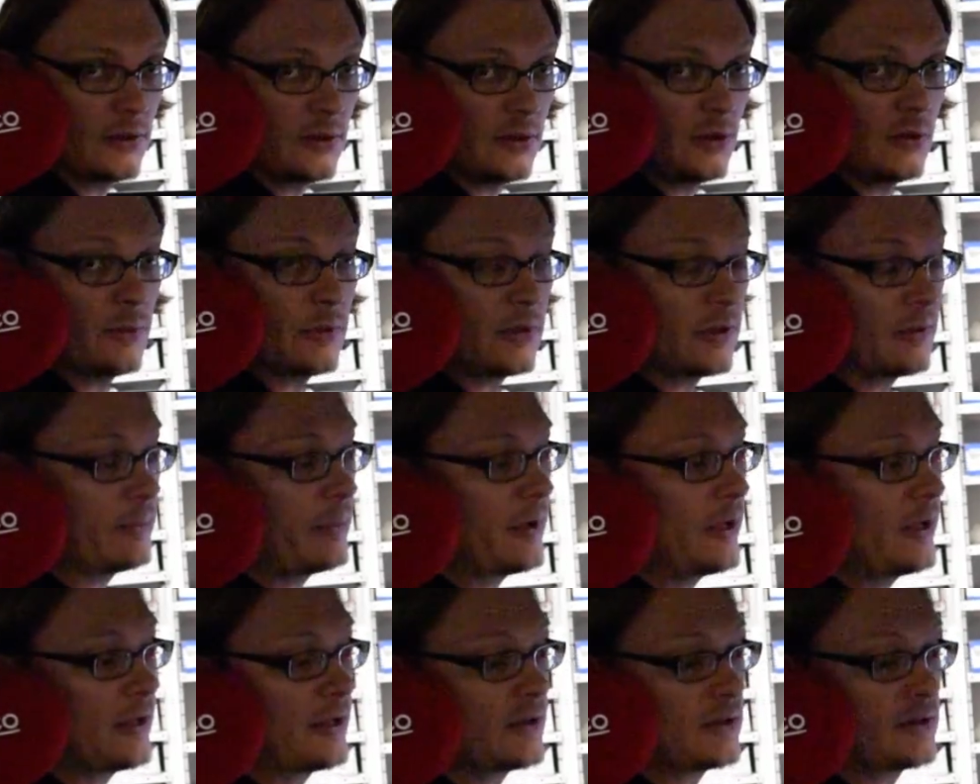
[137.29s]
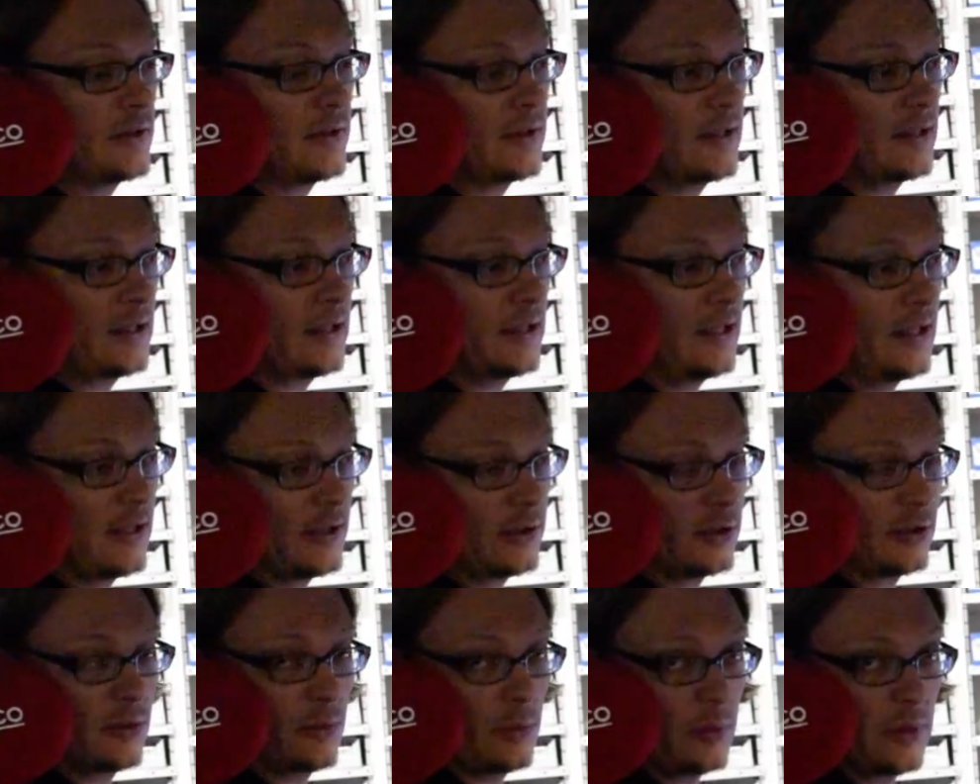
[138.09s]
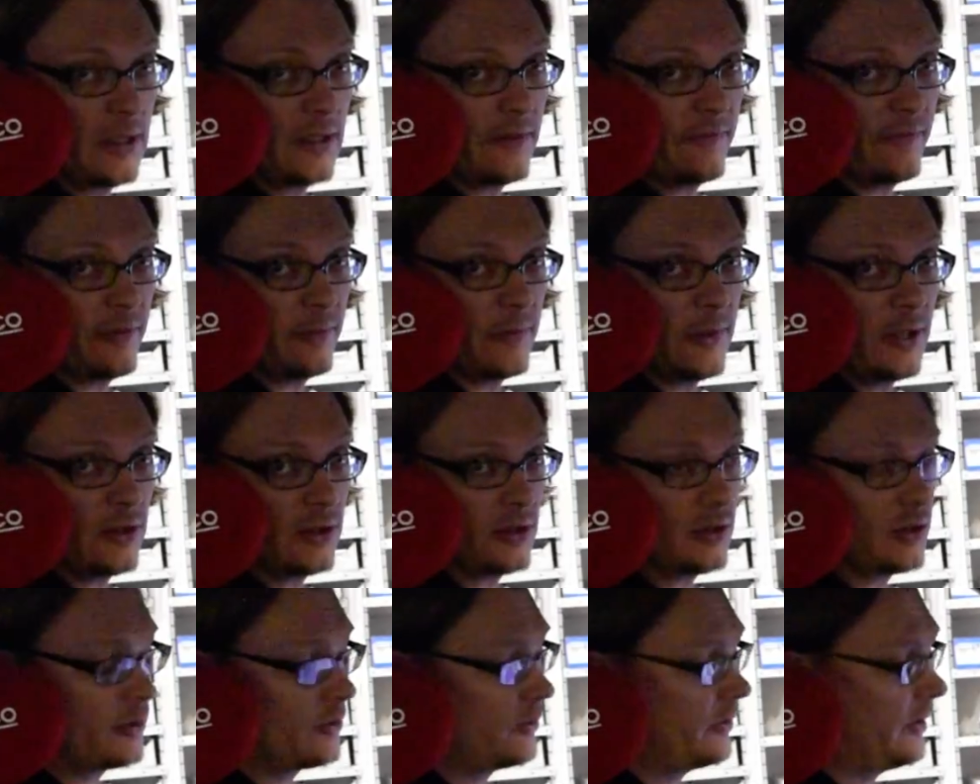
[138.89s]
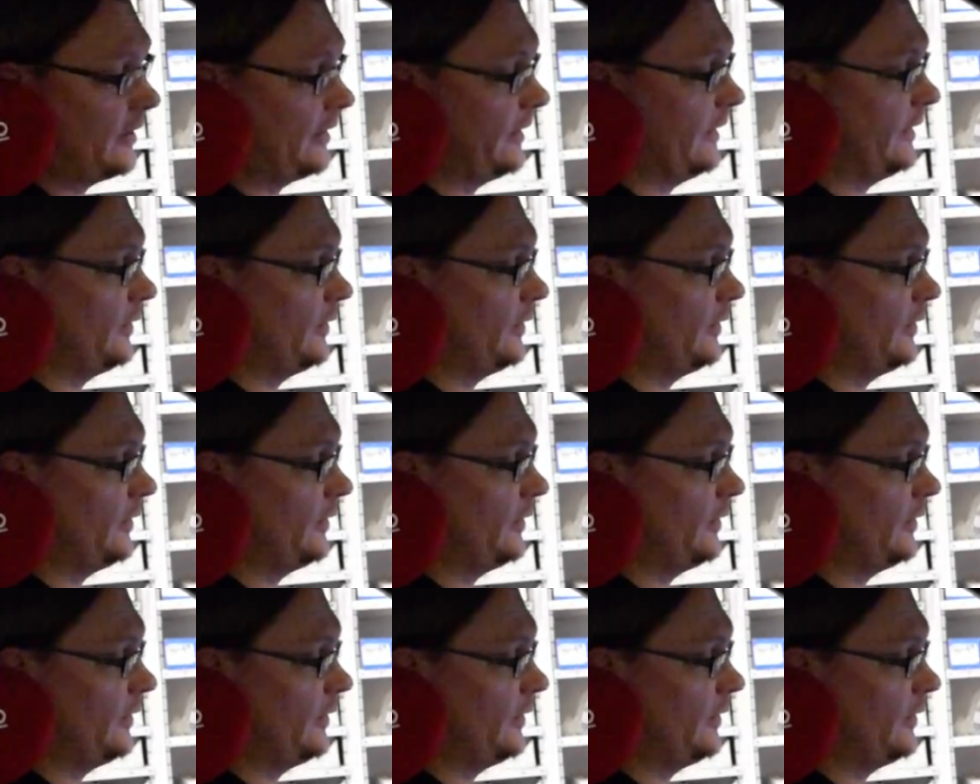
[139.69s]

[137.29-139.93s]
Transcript: do with the box so that it can actually read information correctly,